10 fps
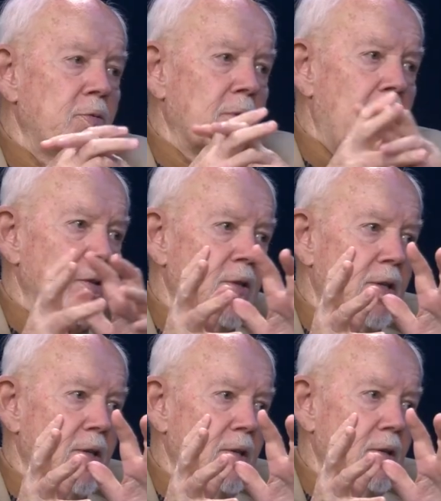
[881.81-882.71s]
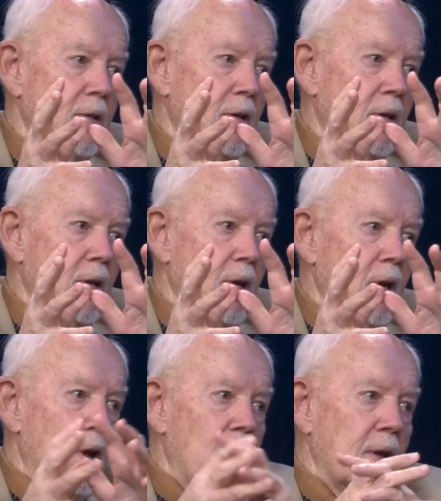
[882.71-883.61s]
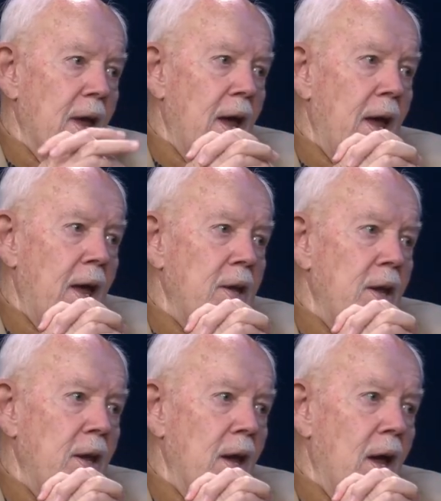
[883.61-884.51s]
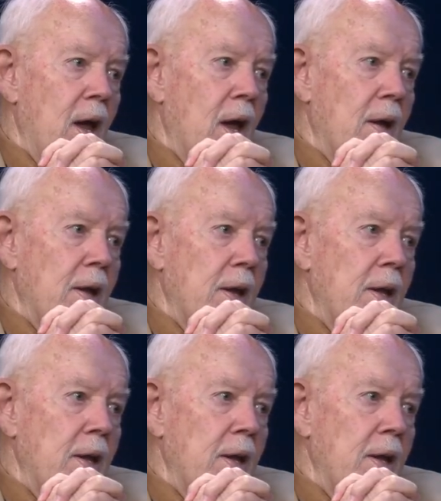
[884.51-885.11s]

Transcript: dressed, okay, uh,